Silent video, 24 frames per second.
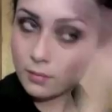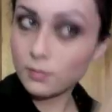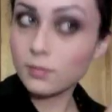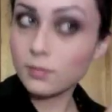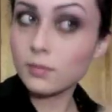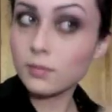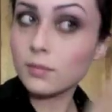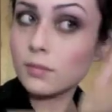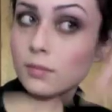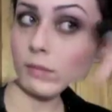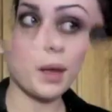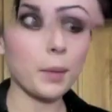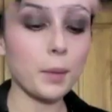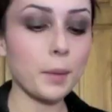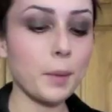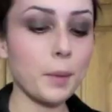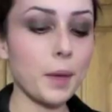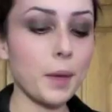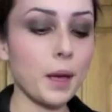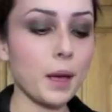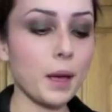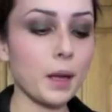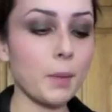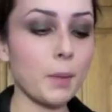For that, I'm going to be
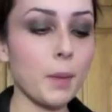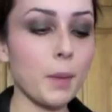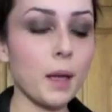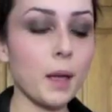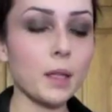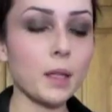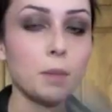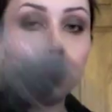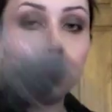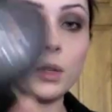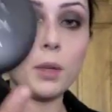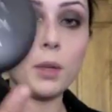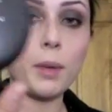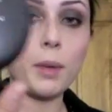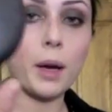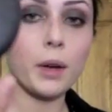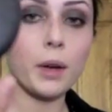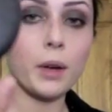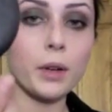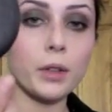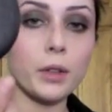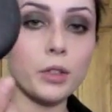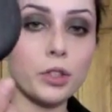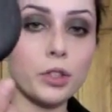adding Max Beauty
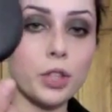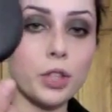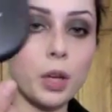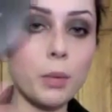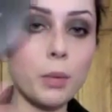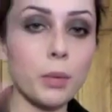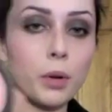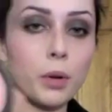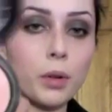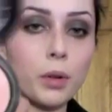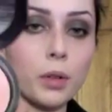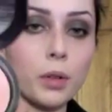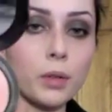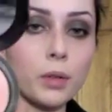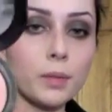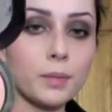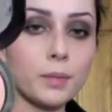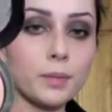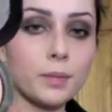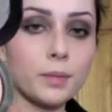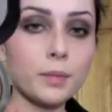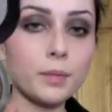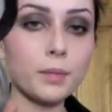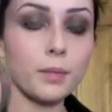Powder and Shell Pearl.
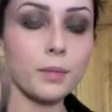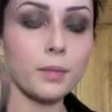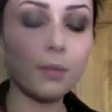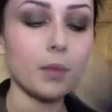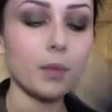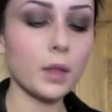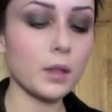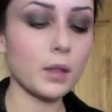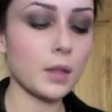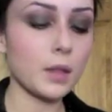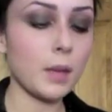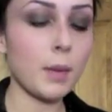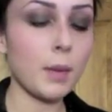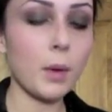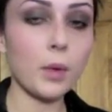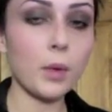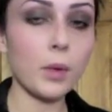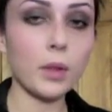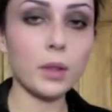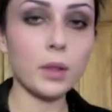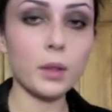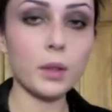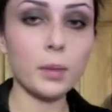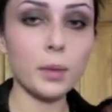This came out with the
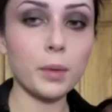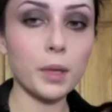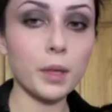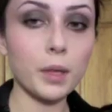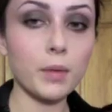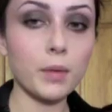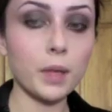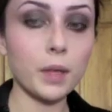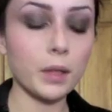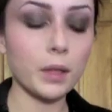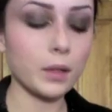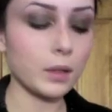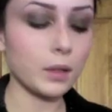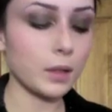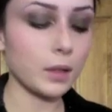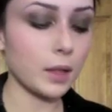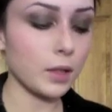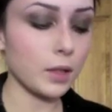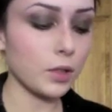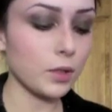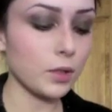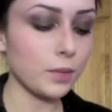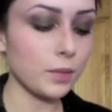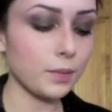Liberty of London
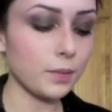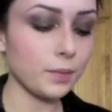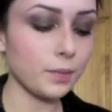collection.